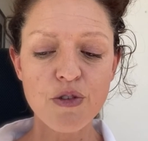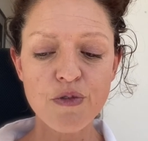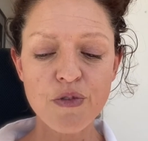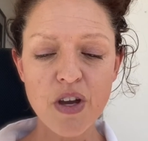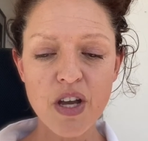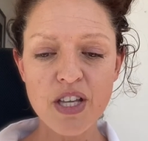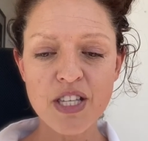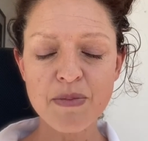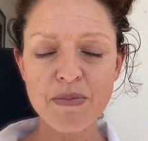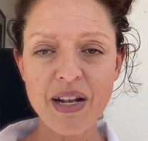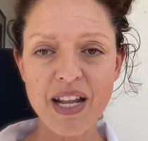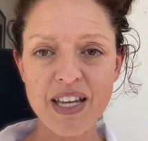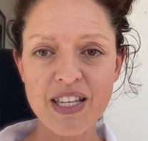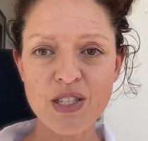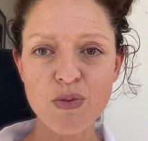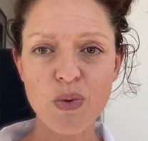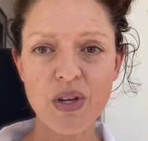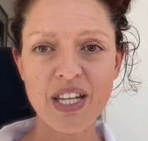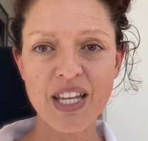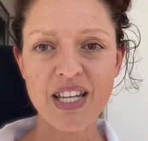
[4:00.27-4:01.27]
first
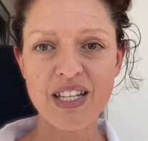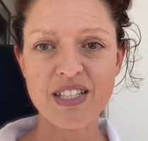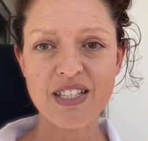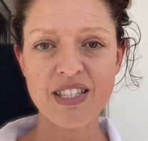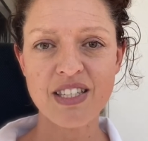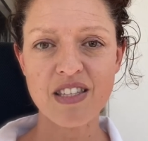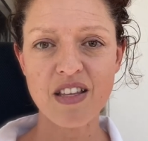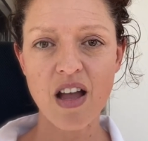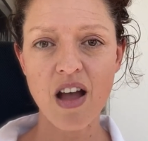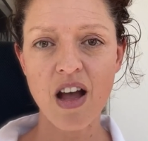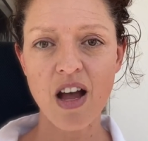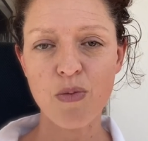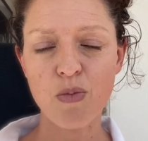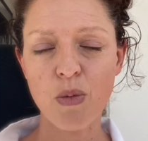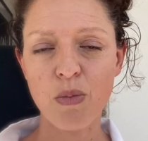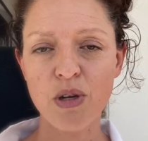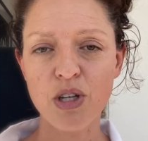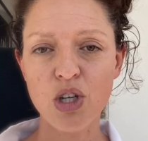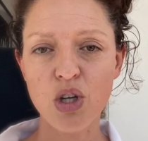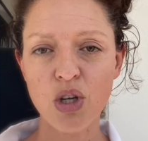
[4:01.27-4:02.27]
place we need to start
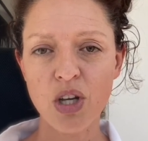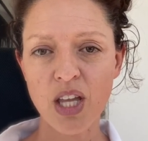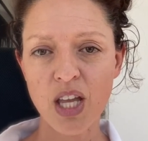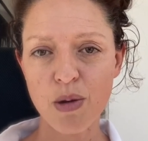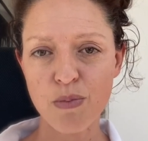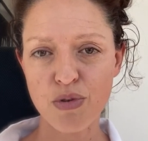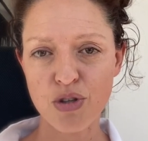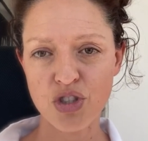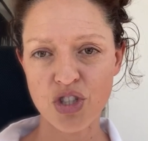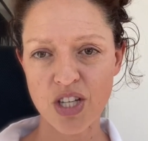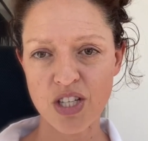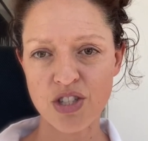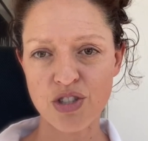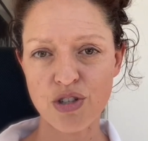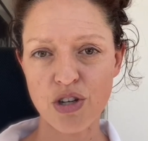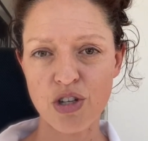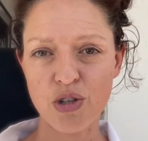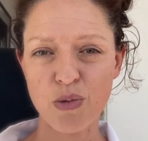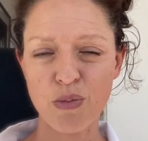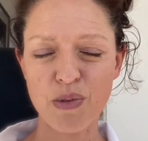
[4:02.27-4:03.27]
when we're looking at
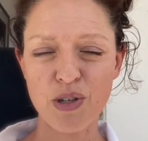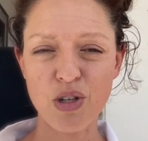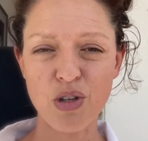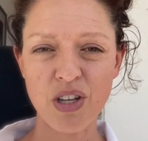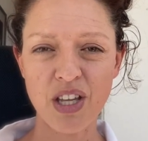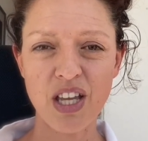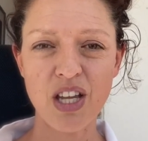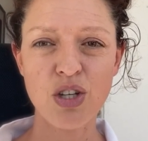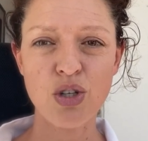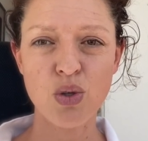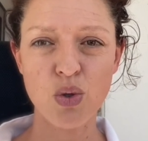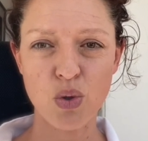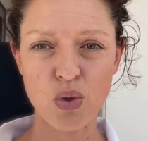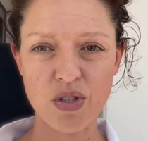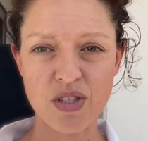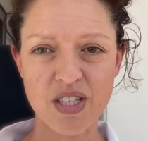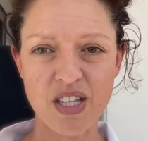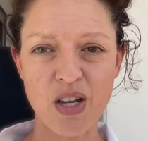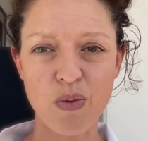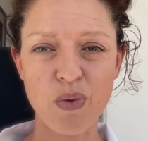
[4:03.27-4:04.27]
progesterone and when we're looking at
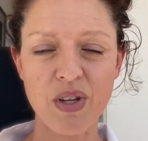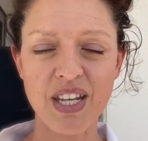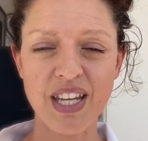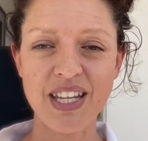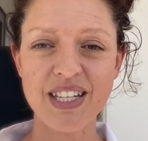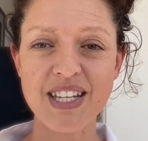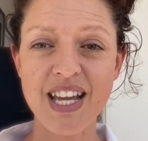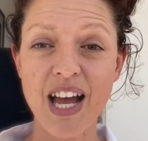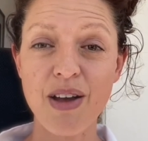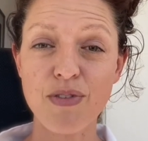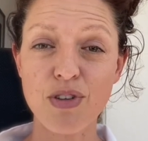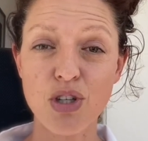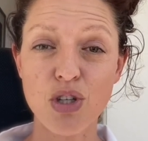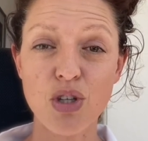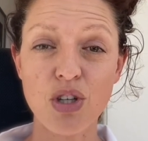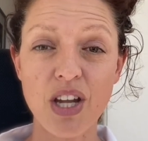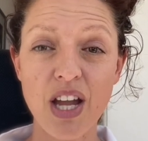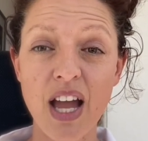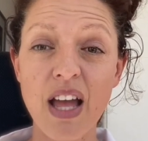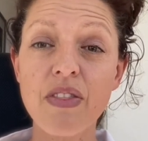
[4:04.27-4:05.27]
nausea, we need to have a
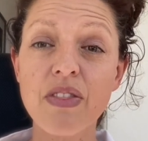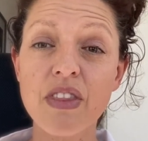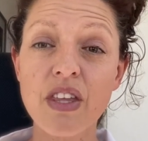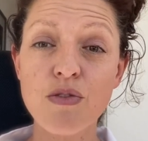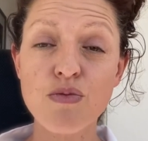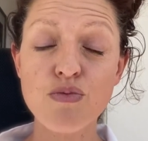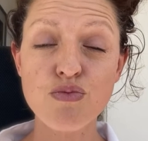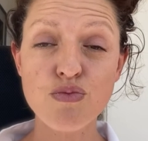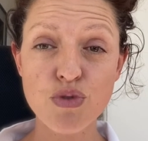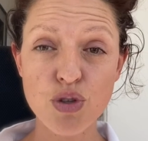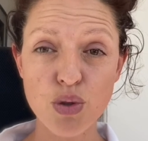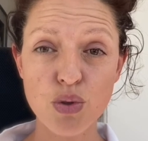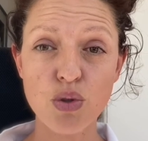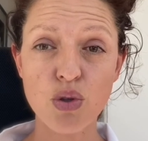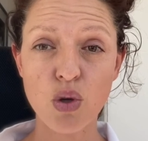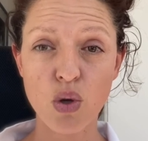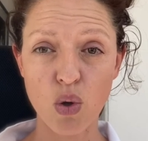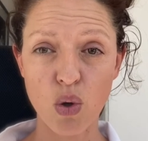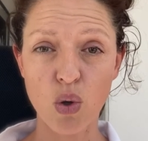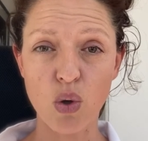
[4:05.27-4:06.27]
look at the root
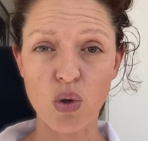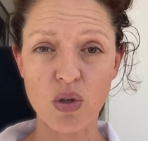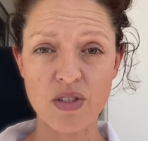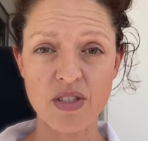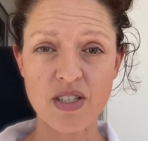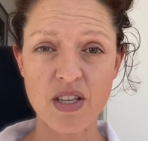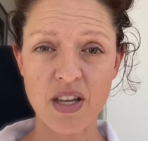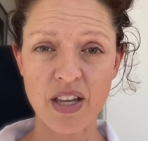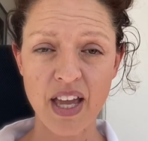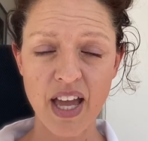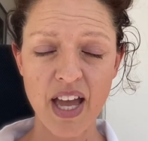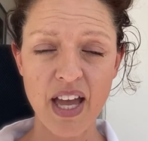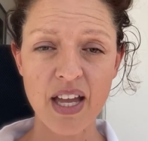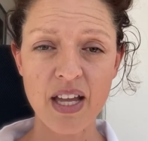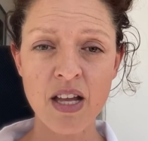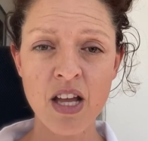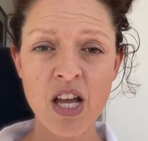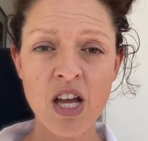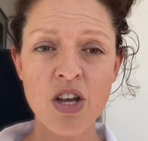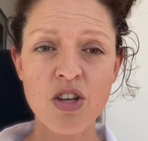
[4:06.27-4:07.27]
cause,
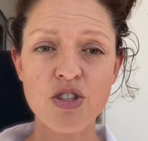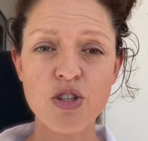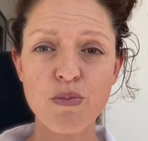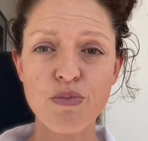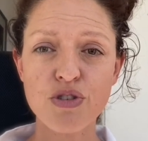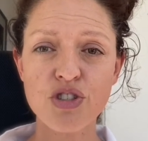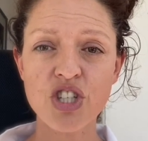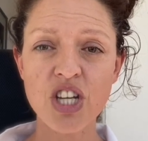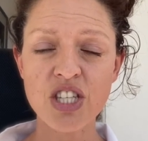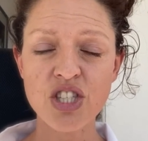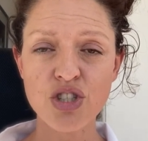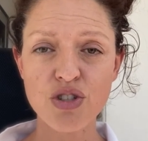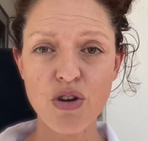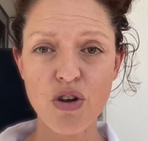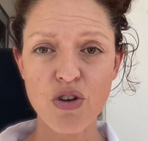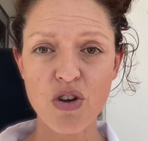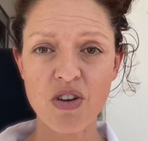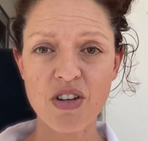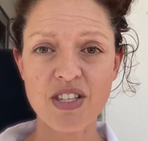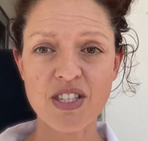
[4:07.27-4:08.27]
okay? So
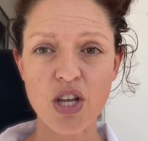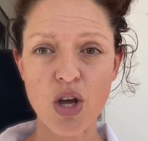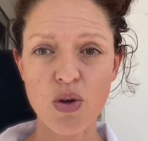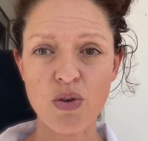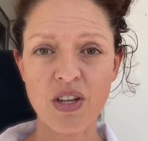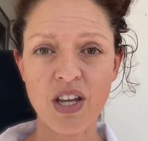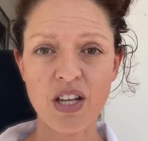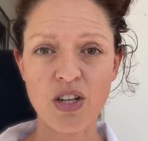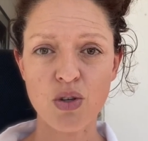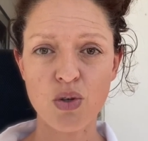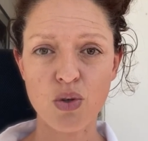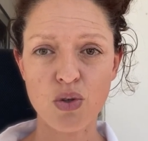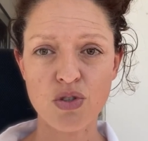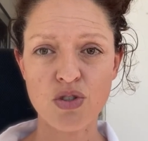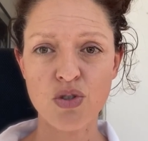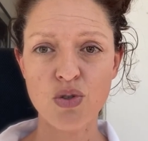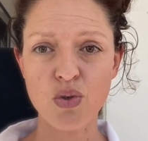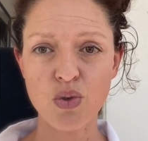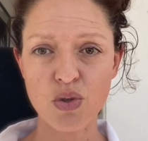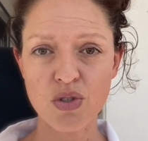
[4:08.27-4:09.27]
progesterone on its own can cause
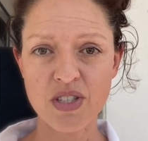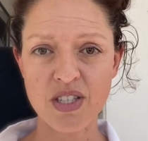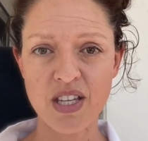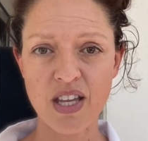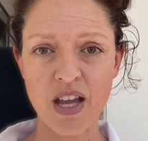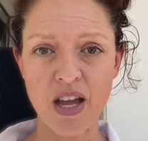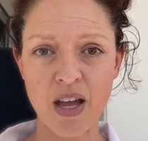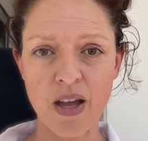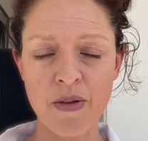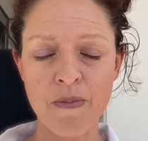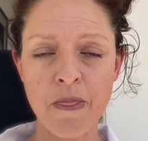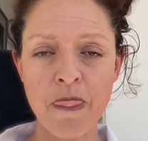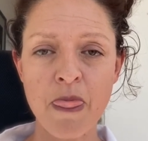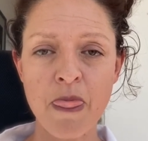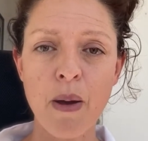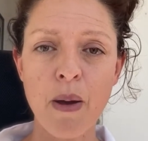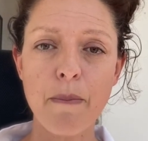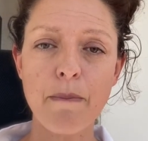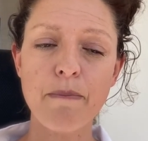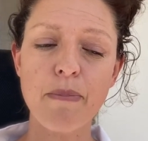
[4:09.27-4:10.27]
nausea,
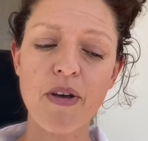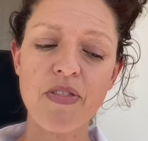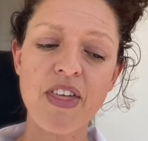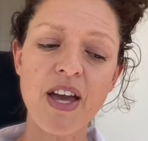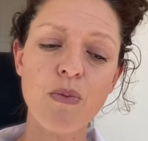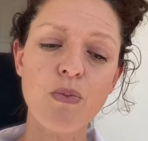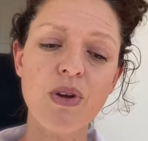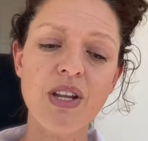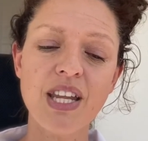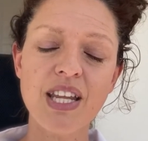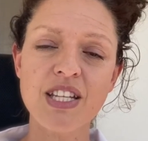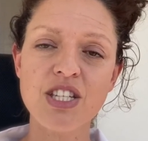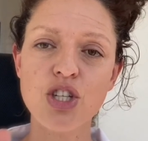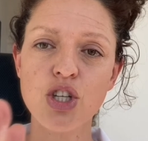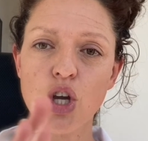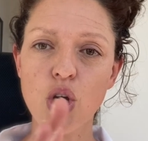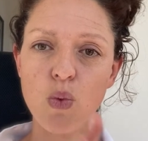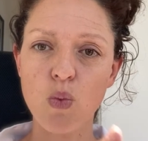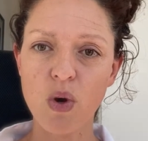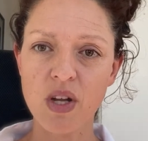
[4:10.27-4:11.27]
but then we need to
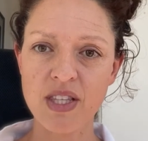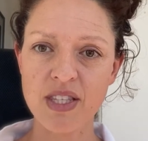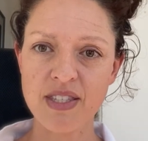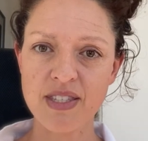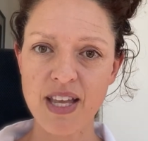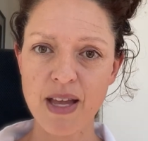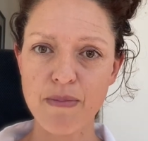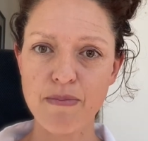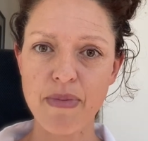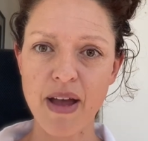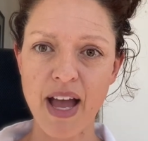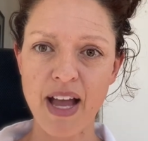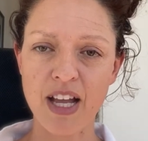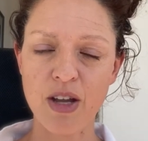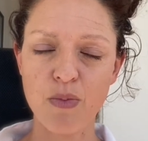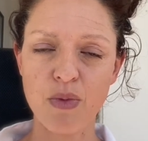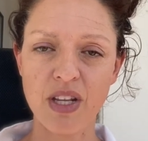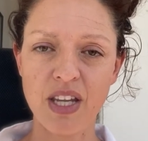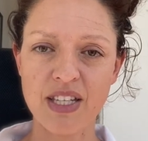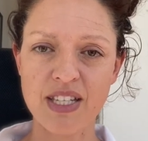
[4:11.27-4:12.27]
go one step back
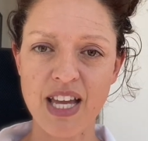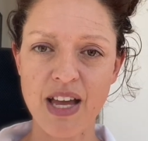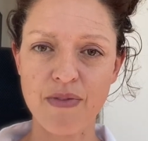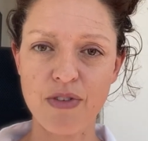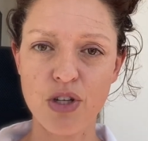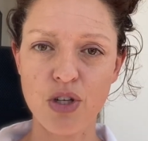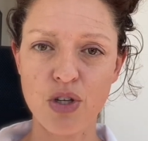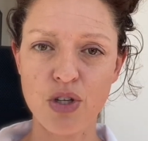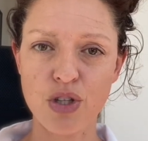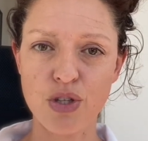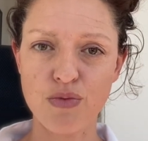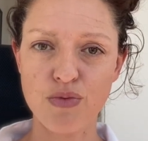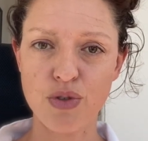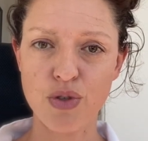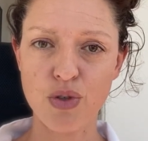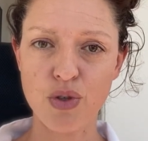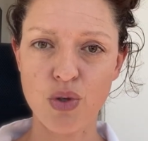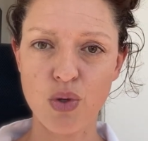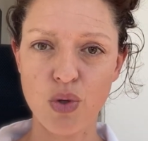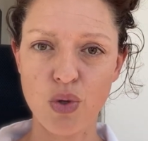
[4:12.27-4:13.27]
and we need to have a look at the
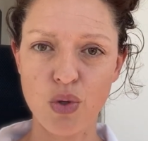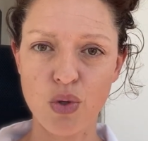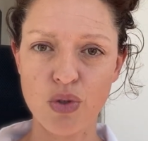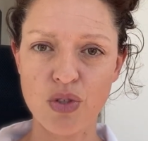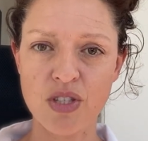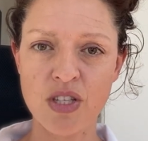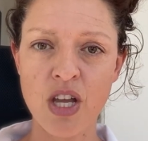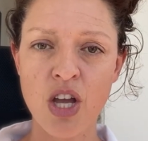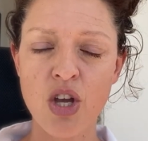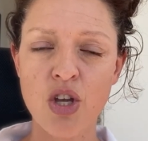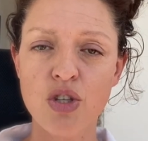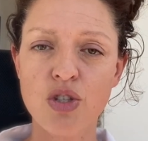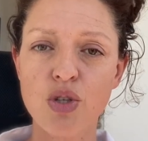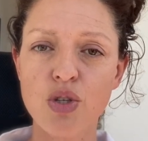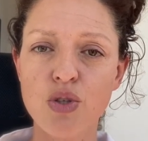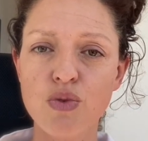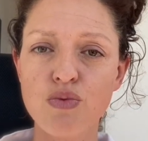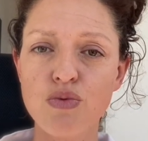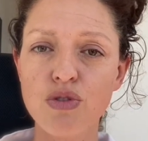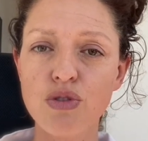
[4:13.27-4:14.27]
root cause. So
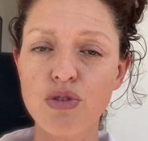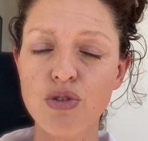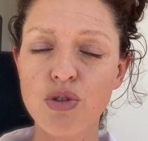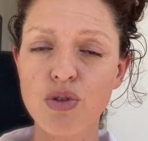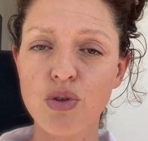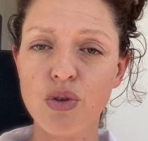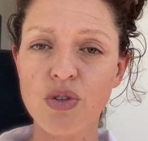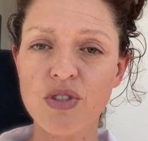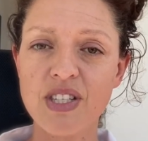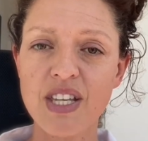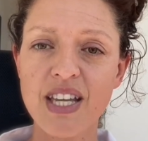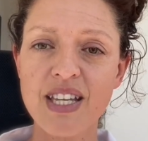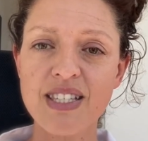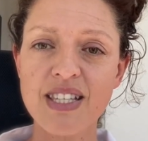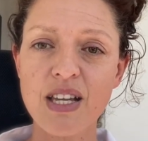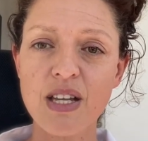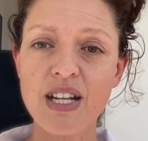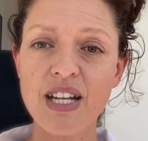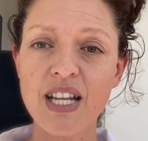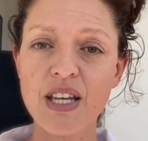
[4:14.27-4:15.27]
the root cause, is
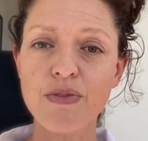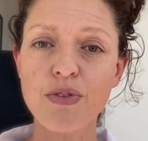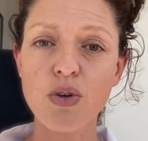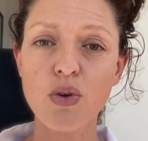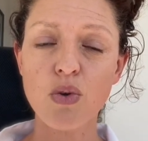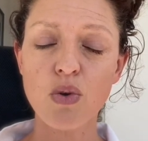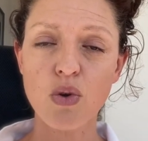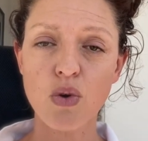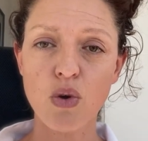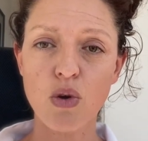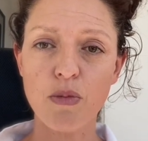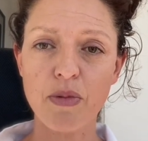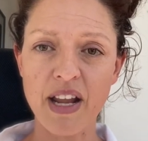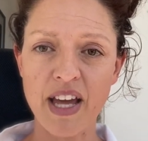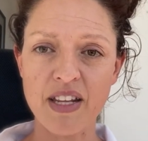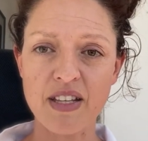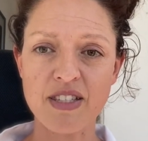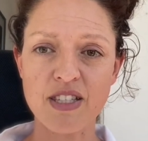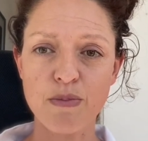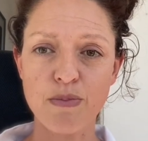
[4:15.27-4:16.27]
it liver or
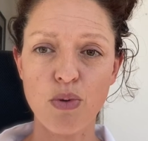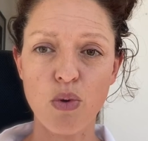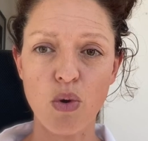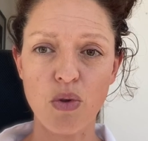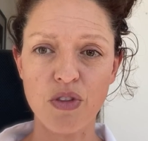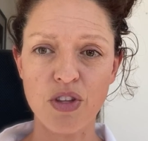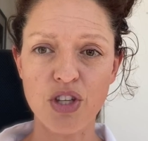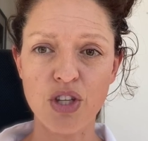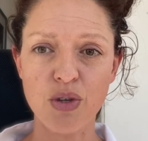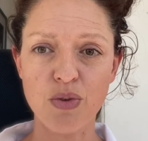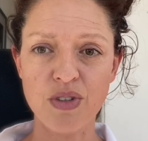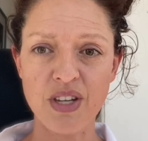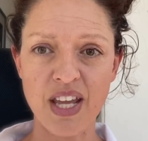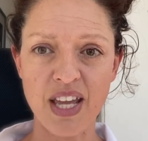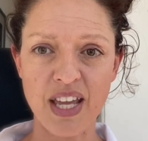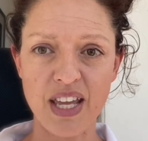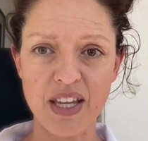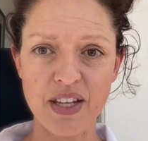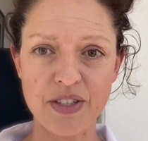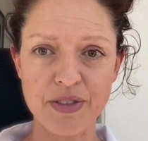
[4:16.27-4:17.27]
gallbladder support that you
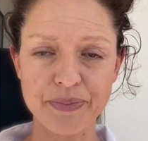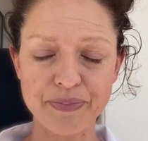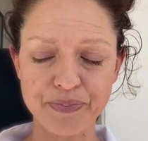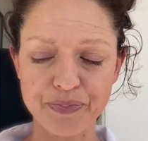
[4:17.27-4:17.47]
need?